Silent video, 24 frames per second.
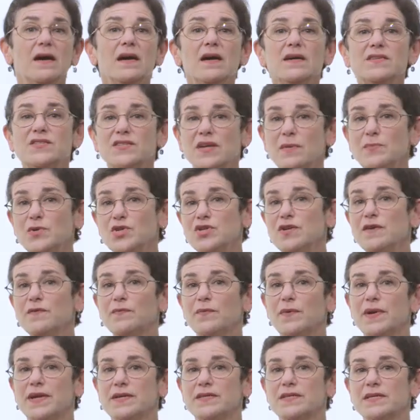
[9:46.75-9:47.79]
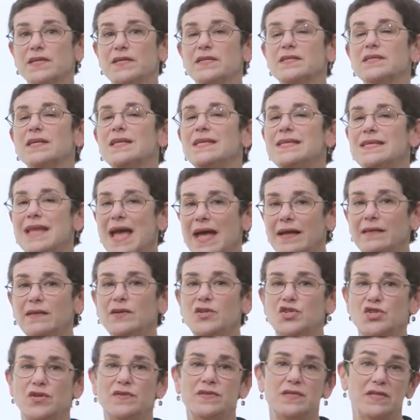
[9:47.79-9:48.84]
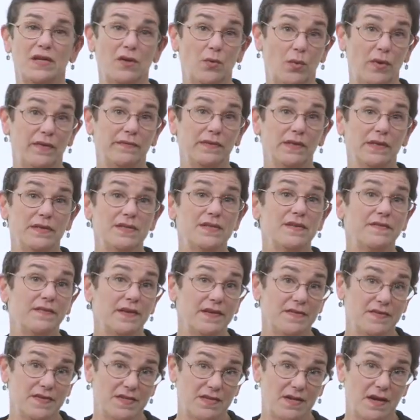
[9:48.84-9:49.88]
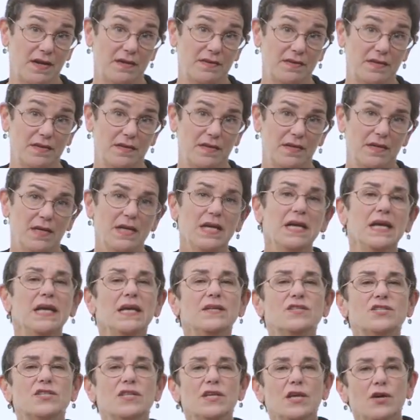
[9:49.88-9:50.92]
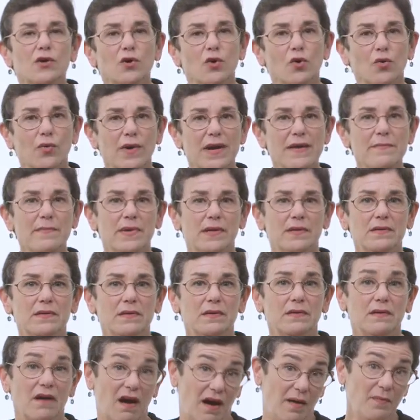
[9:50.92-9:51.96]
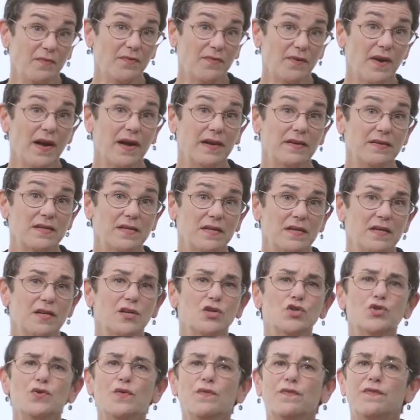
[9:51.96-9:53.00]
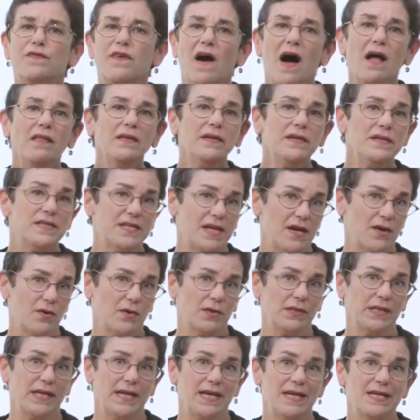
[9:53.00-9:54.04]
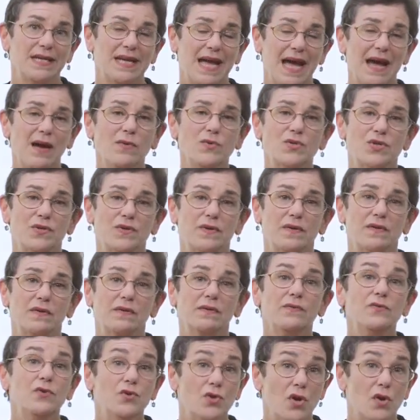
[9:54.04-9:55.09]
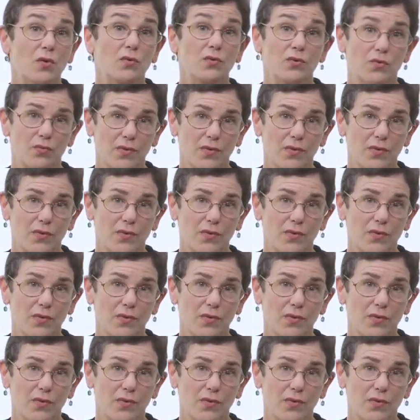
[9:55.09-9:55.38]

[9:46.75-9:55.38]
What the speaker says: Assumption of risk is the negligence equivalent of consent. It's the agreement up front to voluntarily encounter known